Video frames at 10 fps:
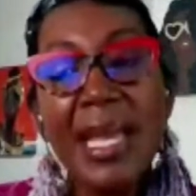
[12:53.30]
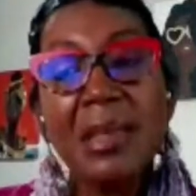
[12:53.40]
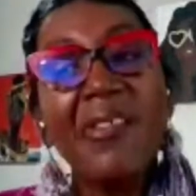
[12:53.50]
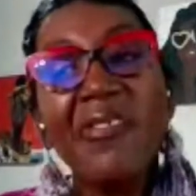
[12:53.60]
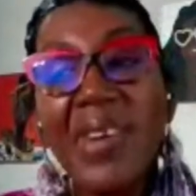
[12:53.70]

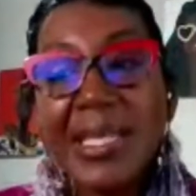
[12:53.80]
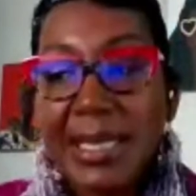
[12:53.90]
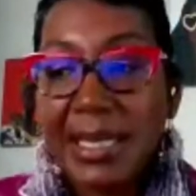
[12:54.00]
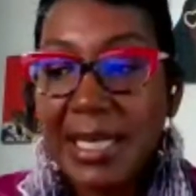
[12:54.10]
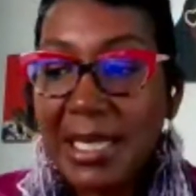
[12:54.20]
and the
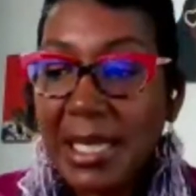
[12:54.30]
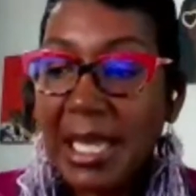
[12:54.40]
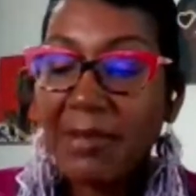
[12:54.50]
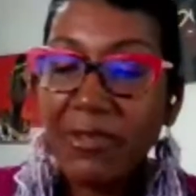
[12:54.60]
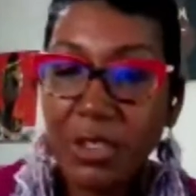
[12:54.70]
funding and the
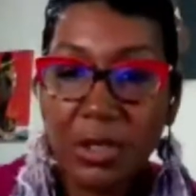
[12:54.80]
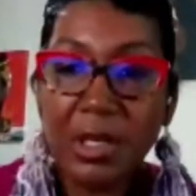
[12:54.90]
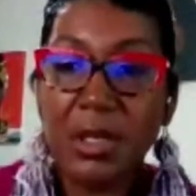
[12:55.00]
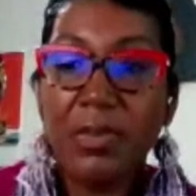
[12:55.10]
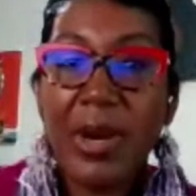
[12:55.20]

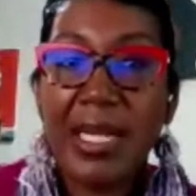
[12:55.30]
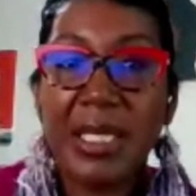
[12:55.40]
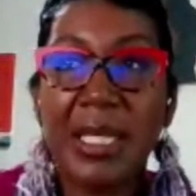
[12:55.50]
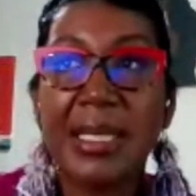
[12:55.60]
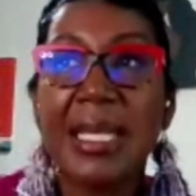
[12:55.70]
infrastructure
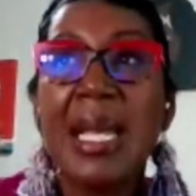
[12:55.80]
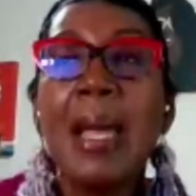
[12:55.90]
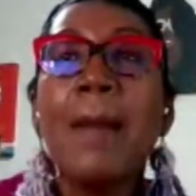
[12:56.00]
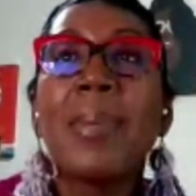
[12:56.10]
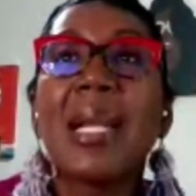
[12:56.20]
projects.
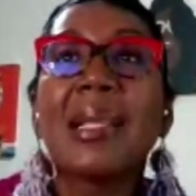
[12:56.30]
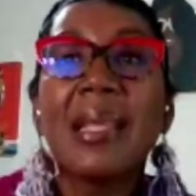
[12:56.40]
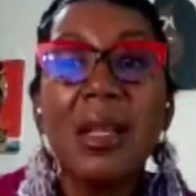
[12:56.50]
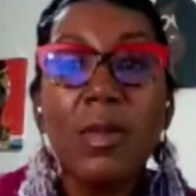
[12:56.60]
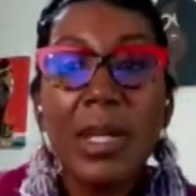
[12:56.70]
But I
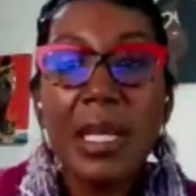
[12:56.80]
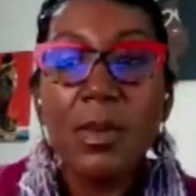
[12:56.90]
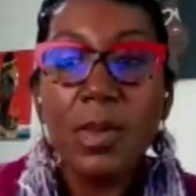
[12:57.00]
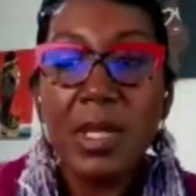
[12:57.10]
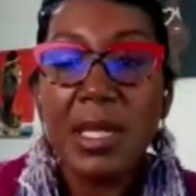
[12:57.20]
think what he
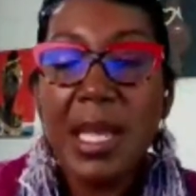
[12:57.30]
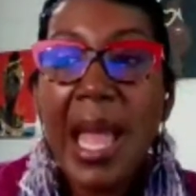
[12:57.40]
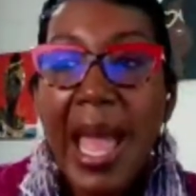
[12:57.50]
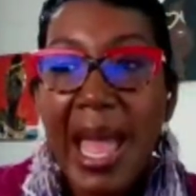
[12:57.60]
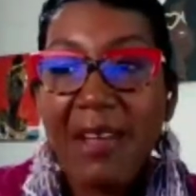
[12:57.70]
would
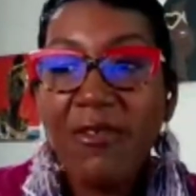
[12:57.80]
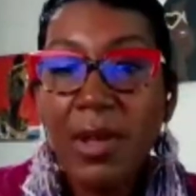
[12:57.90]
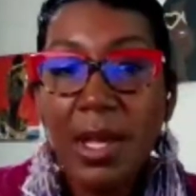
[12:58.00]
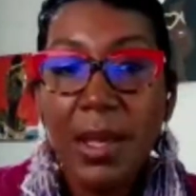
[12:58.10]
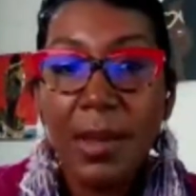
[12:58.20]
have
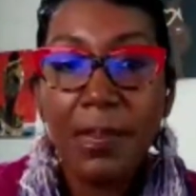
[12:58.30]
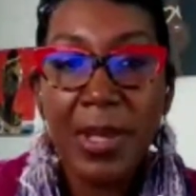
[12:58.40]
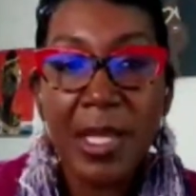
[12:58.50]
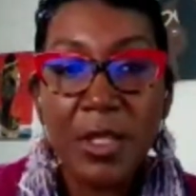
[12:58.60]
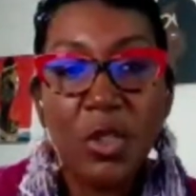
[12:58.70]

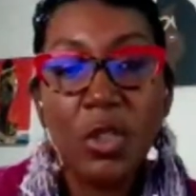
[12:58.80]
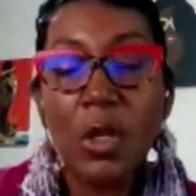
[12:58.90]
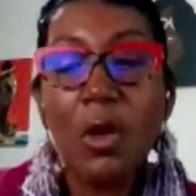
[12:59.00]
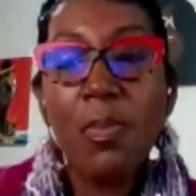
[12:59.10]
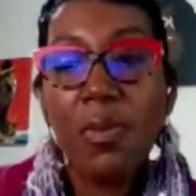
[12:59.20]
been
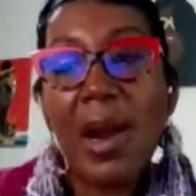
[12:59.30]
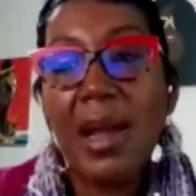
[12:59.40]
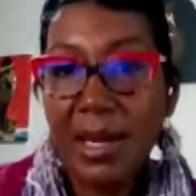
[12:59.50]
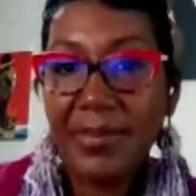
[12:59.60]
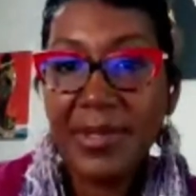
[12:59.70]
so
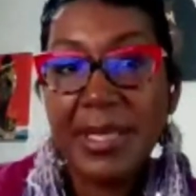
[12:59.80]
proud of